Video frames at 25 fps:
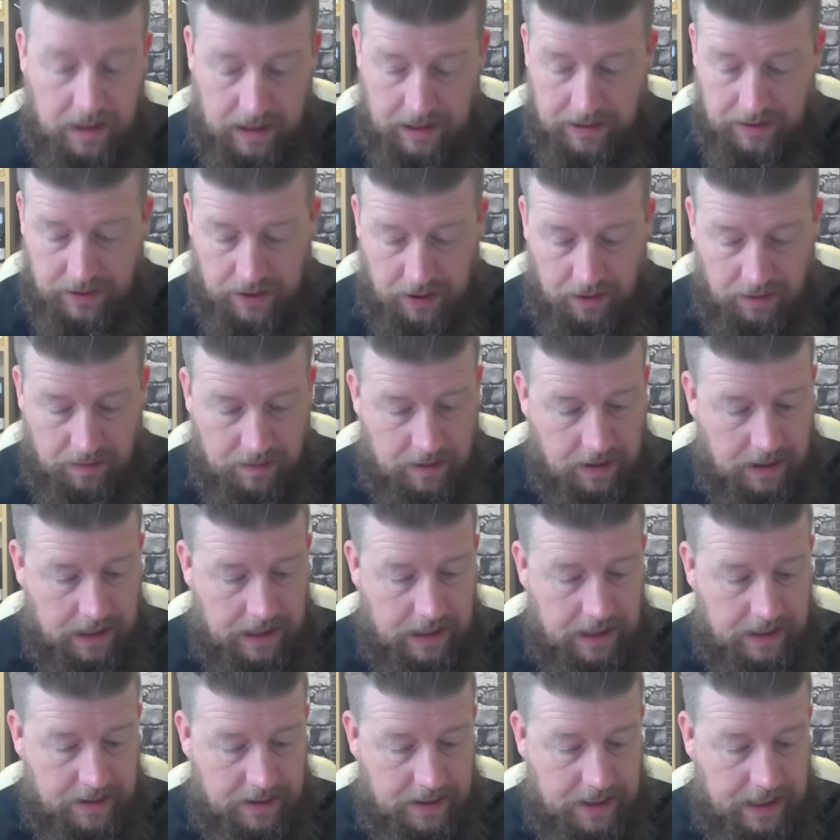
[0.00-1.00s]
I do not
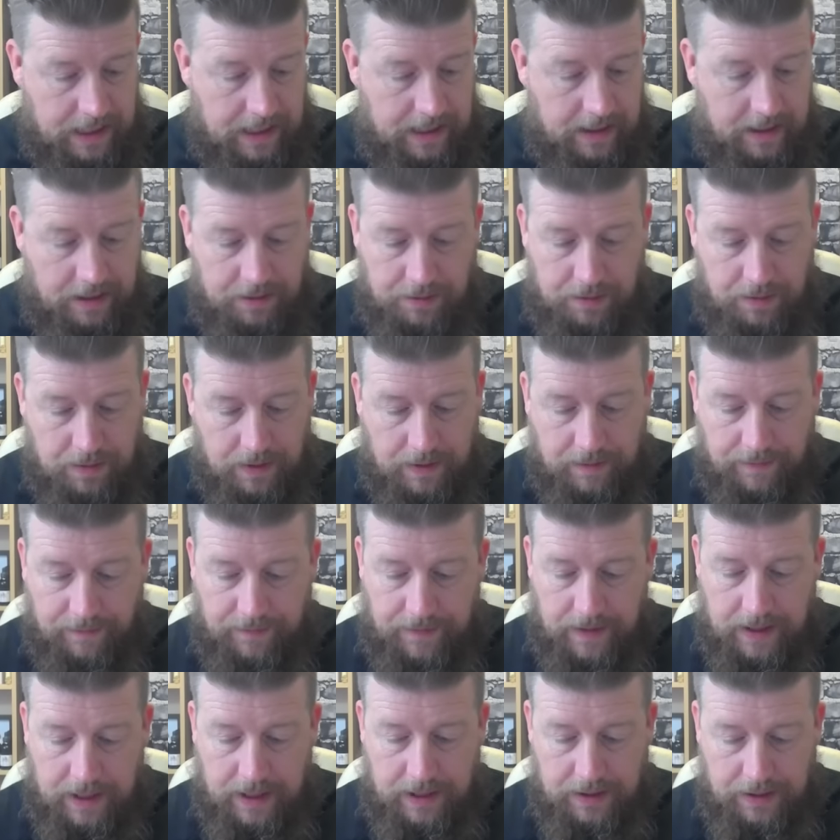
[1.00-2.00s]
understand. This was the
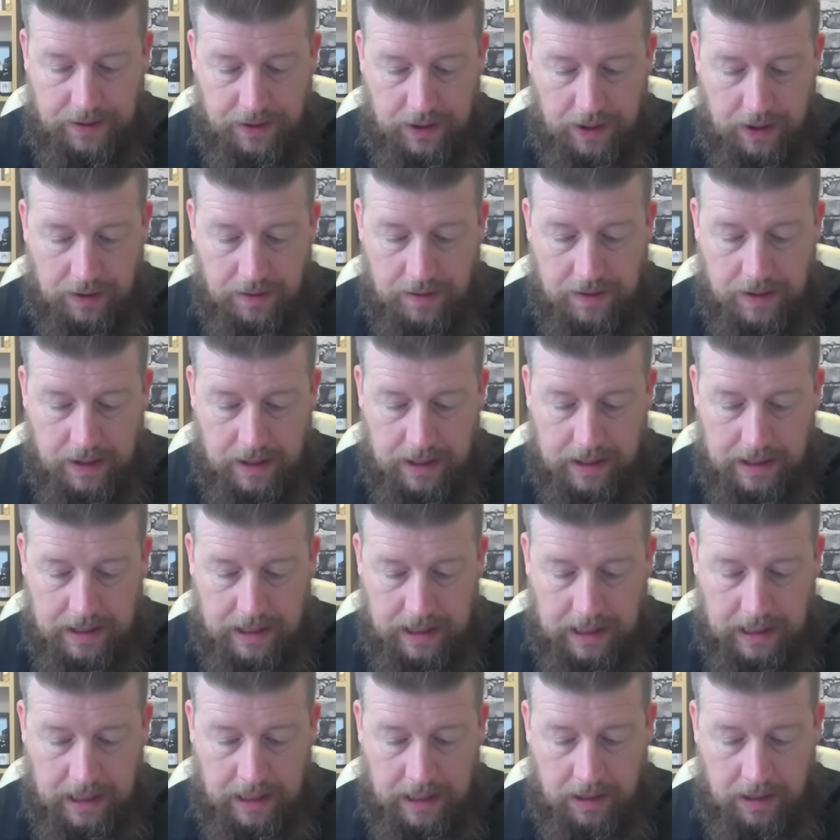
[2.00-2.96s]
first juice that I'd,